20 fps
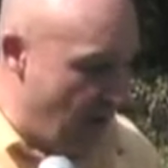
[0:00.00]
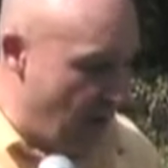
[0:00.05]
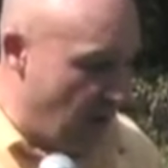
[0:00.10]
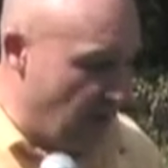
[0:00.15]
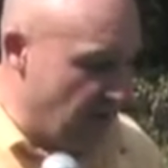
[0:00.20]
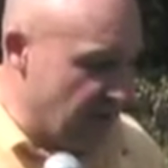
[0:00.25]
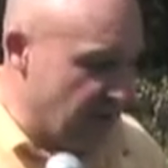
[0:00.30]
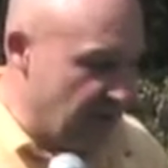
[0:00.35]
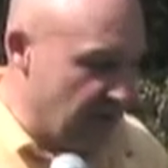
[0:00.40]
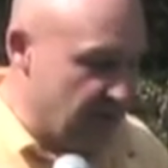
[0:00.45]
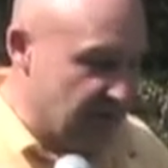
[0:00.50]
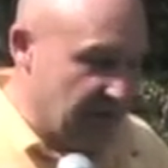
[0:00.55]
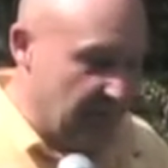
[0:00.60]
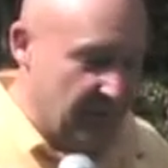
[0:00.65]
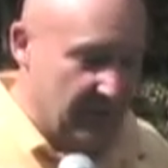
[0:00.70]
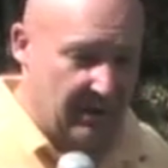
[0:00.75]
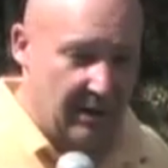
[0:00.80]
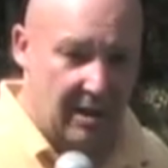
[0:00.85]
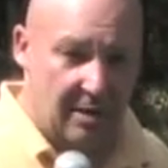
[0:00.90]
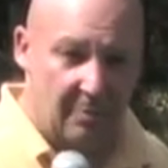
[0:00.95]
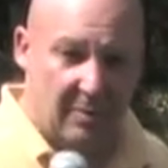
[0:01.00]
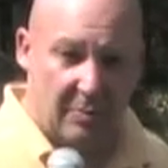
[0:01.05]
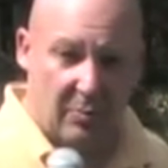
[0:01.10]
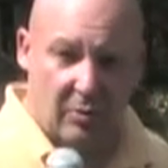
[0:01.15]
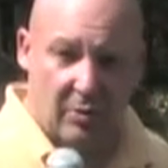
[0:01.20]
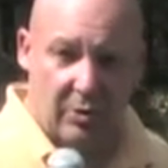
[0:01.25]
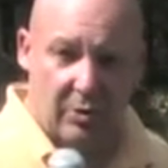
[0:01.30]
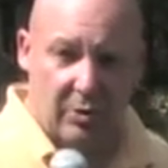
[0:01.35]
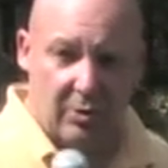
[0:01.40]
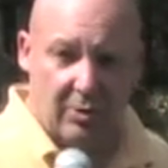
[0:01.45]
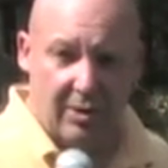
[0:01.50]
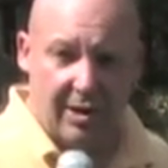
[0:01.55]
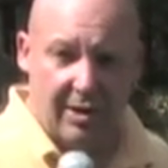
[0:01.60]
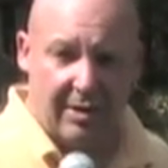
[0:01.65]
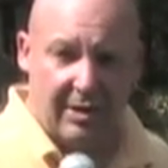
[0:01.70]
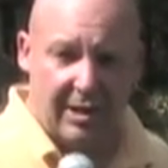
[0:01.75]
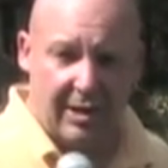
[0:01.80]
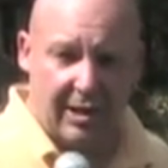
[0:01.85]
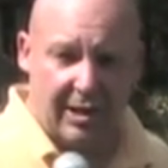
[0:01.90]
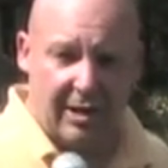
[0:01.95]
Also, something a lot of people do not
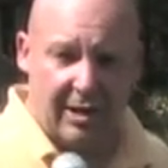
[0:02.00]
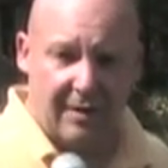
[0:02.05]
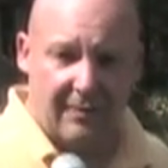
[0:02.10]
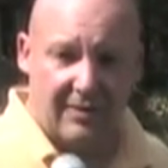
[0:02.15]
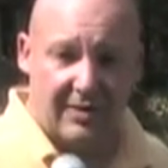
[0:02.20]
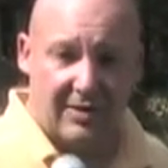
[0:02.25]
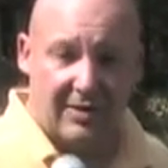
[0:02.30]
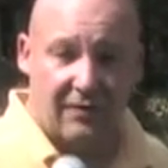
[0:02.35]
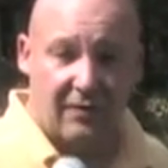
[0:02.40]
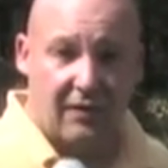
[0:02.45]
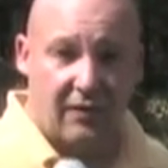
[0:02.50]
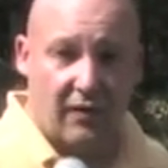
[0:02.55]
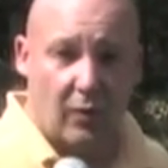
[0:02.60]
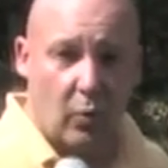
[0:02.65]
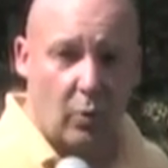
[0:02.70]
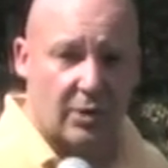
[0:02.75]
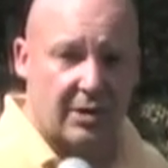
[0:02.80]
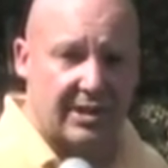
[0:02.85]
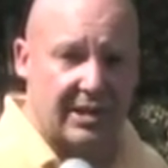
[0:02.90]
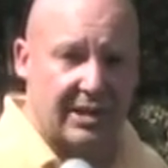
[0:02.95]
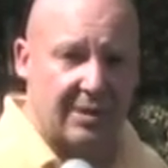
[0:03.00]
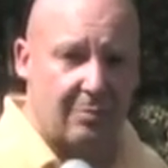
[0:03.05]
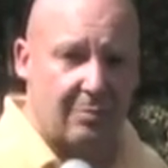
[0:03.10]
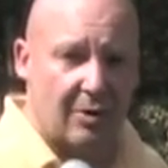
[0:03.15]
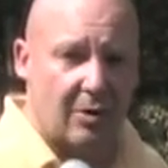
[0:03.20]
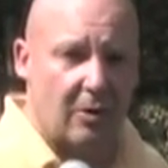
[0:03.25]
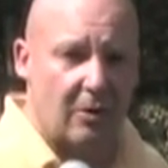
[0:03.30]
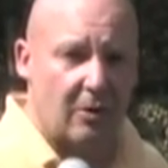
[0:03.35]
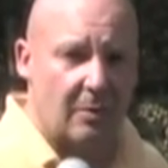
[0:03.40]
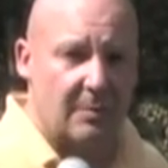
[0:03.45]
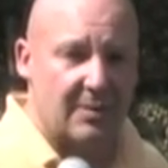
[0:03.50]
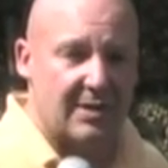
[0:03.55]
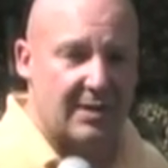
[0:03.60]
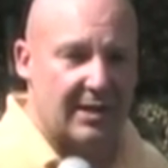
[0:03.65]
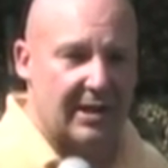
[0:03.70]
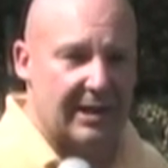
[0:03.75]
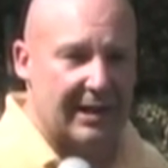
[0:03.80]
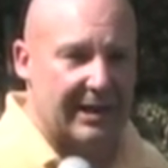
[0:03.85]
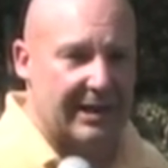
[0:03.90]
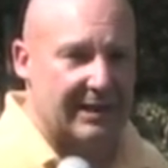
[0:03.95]
think of is forcing bulbs,
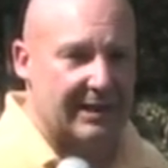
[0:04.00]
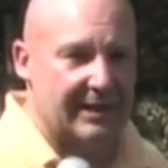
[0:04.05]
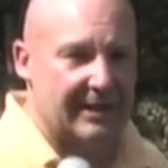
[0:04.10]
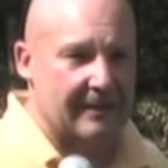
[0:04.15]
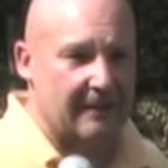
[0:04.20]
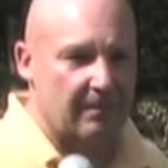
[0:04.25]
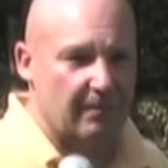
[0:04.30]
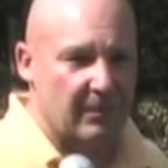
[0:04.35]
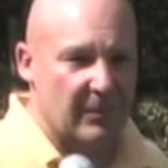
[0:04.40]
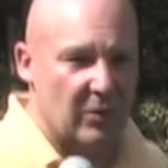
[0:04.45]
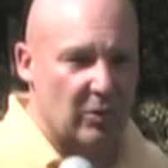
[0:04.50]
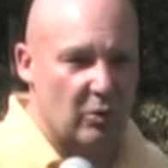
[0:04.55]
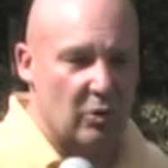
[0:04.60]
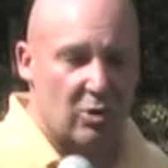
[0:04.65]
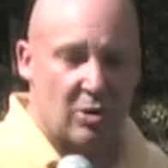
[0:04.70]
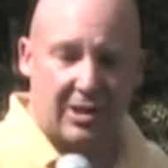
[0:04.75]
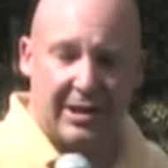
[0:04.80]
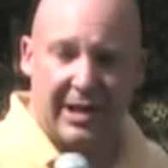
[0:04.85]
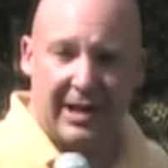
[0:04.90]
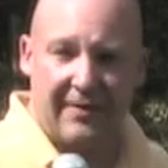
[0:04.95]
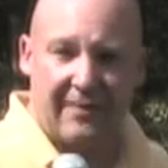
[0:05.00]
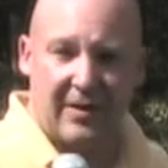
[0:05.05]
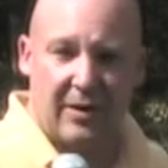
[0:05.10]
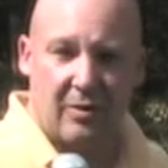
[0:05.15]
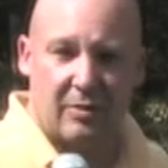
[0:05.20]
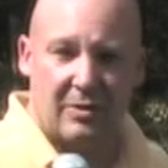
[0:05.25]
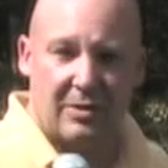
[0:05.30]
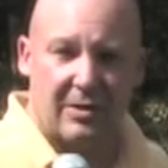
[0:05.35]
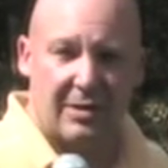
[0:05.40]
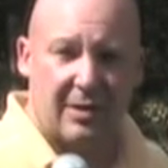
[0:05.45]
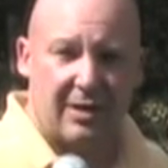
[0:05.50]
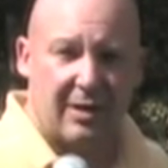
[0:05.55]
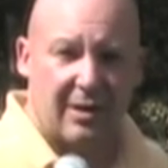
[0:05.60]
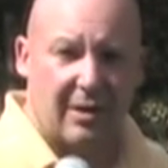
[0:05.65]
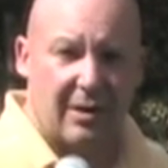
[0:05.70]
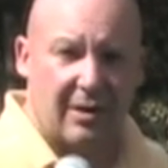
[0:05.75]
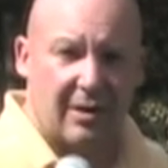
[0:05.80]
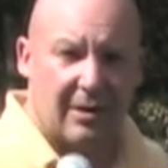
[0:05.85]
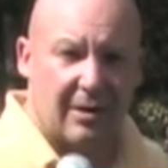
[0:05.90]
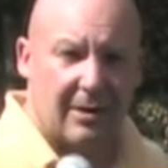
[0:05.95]
and you usually have those
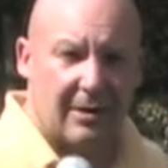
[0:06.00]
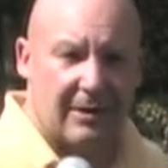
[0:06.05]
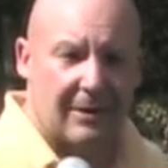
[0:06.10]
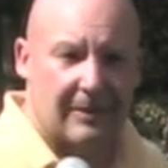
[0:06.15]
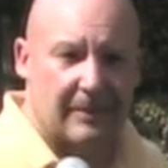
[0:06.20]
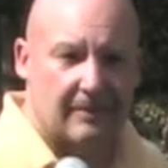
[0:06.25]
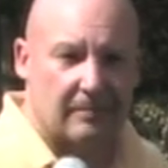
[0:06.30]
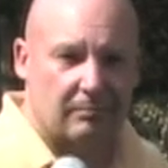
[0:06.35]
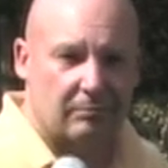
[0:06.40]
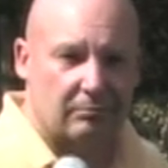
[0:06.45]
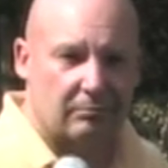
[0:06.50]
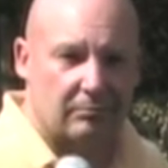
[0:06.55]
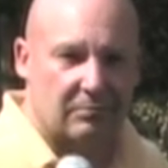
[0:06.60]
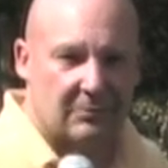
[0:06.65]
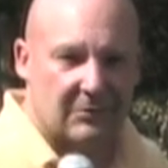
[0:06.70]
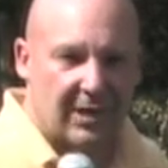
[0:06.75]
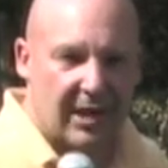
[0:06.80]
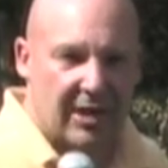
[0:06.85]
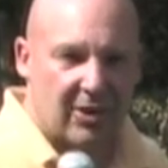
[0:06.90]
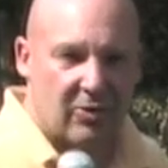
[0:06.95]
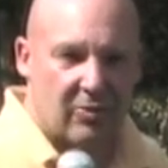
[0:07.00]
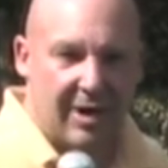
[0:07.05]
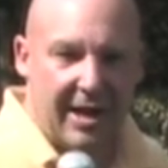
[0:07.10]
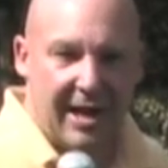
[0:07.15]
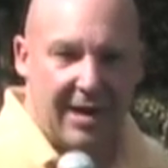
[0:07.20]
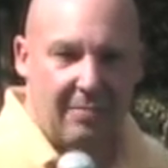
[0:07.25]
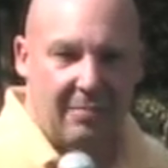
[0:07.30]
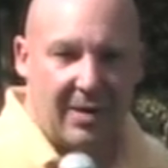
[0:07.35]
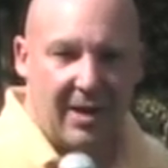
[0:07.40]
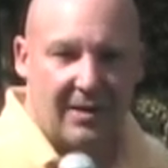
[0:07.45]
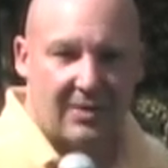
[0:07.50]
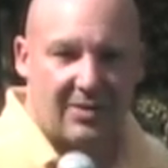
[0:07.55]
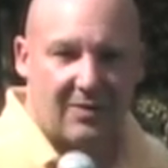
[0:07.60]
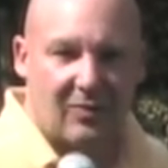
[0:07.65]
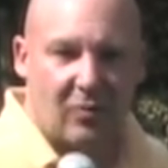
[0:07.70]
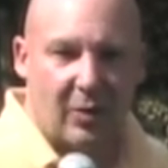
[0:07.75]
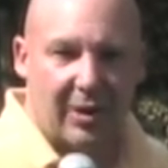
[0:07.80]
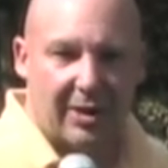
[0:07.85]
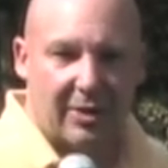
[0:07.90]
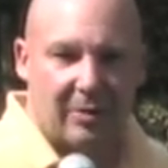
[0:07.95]
kind of drab months of
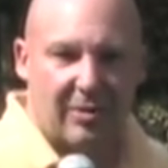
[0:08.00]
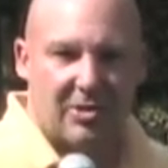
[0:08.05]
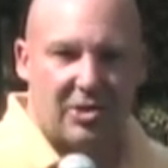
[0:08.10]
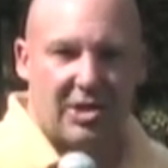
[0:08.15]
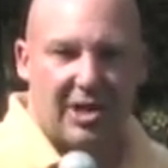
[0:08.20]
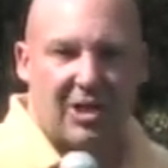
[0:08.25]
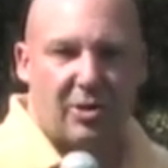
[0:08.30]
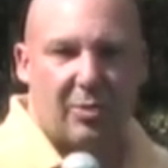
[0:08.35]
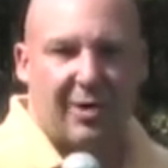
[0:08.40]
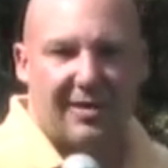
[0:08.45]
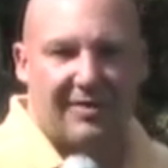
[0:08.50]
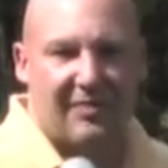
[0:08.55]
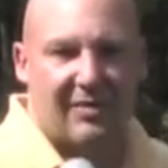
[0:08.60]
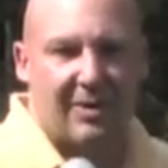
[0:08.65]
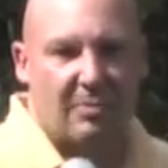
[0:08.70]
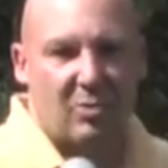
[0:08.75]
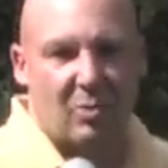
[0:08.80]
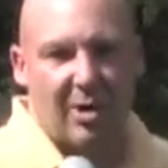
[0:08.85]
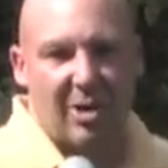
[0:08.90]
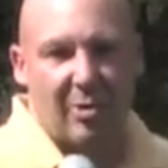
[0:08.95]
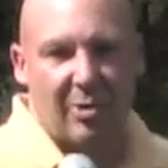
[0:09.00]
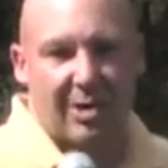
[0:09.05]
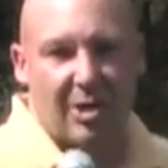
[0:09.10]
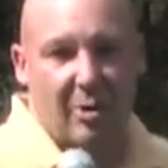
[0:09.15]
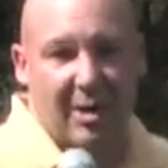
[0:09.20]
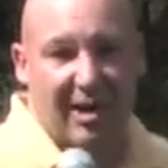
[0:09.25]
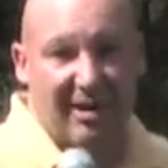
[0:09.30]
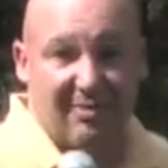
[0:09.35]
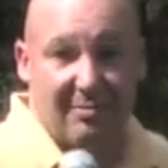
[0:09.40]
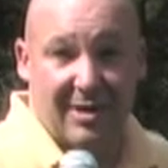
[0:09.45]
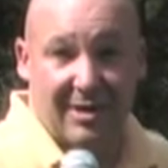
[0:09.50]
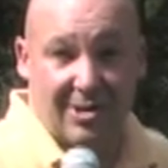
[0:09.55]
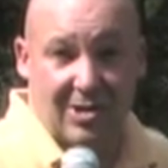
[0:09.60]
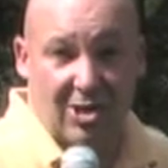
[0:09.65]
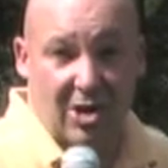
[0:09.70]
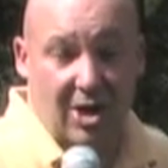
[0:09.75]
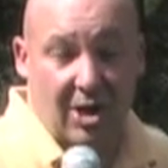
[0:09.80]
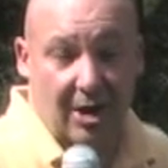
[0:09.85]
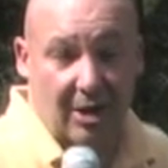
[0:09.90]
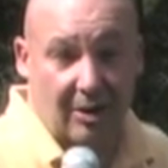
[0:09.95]
winter in January and February where you don't have much
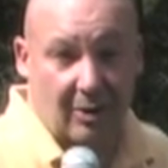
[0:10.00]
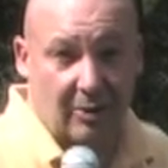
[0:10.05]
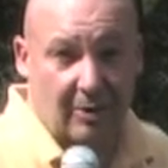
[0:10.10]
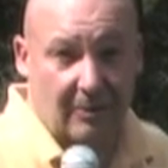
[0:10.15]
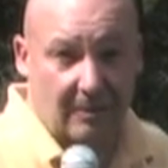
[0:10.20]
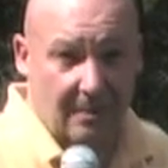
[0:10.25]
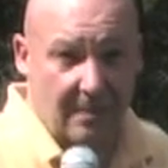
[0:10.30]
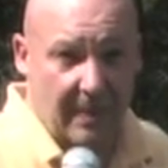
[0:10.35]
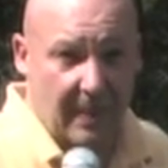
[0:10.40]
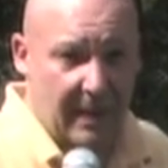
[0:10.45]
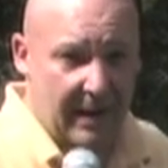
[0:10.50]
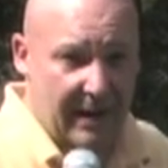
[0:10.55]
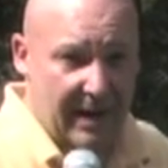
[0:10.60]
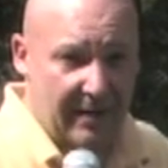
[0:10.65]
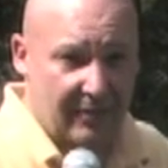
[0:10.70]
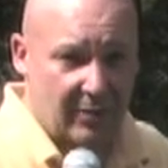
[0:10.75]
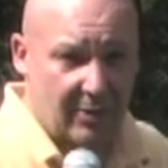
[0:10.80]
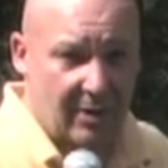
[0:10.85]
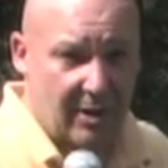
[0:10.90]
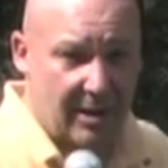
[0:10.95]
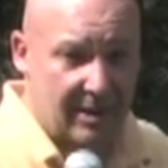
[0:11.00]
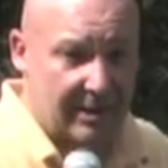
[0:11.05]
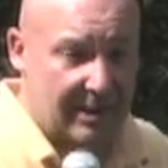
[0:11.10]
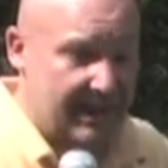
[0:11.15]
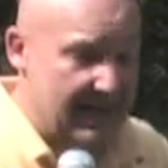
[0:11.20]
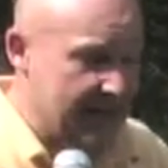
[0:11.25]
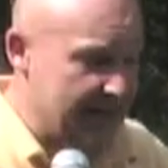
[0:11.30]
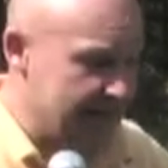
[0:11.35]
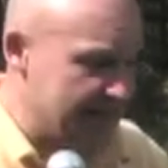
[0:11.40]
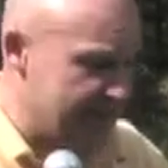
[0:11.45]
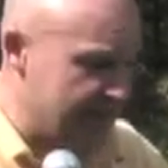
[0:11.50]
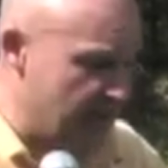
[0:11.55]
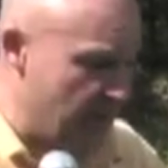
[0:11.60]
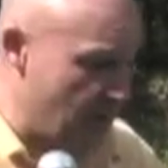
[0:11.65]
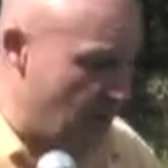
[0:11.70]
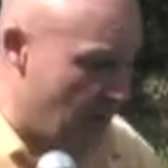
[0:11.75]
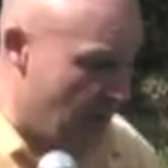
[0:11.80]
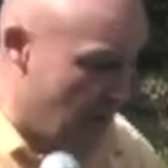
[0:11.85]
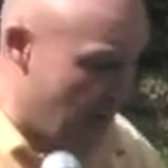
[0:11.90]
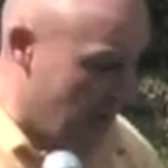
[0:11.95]
color after the holidays.
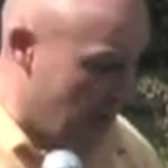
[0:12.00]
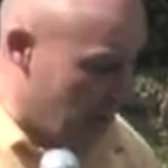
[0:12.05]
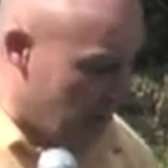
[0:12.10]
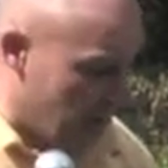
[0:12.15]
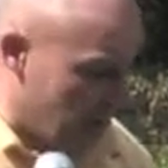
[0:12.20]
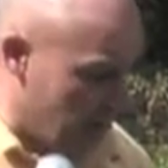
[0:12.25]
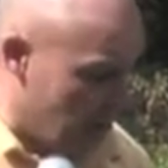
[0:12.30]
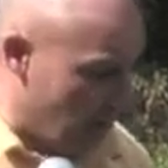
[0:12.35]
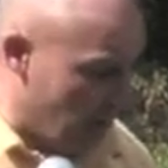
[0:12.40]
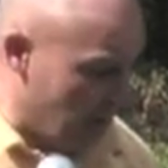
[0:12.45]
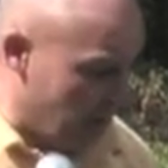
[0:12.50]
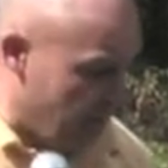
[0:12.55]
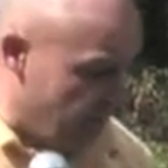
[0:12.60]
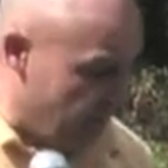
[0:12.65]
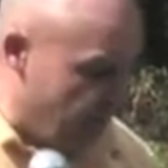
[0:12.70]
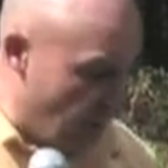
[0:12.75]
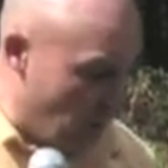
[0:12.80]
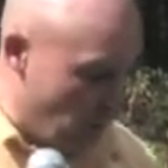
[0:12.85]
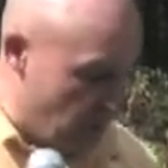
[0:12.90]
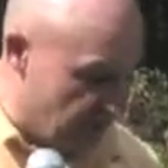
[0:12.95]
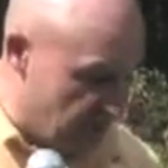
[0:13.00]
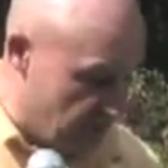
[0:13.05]
So you can force